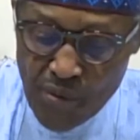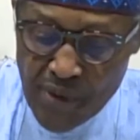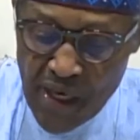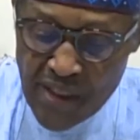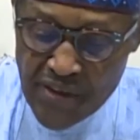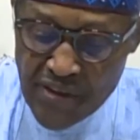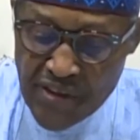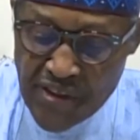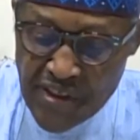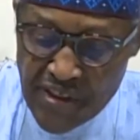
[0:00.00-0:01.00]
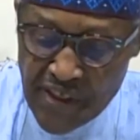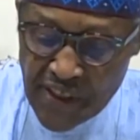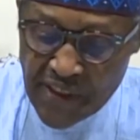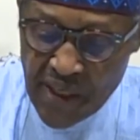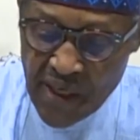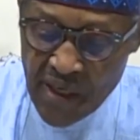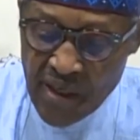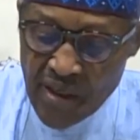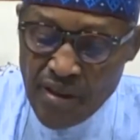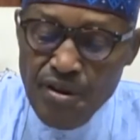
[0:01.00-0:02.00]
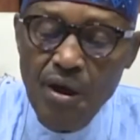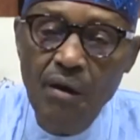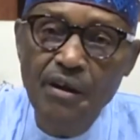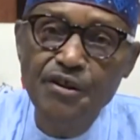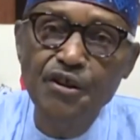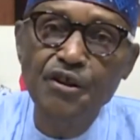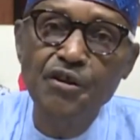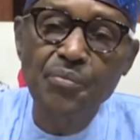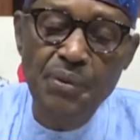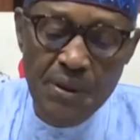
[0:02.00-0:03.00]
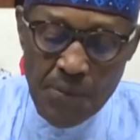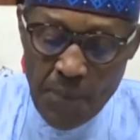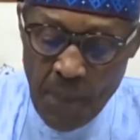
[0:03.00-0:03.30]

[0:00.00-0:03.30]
of the ICT sector to our GDP.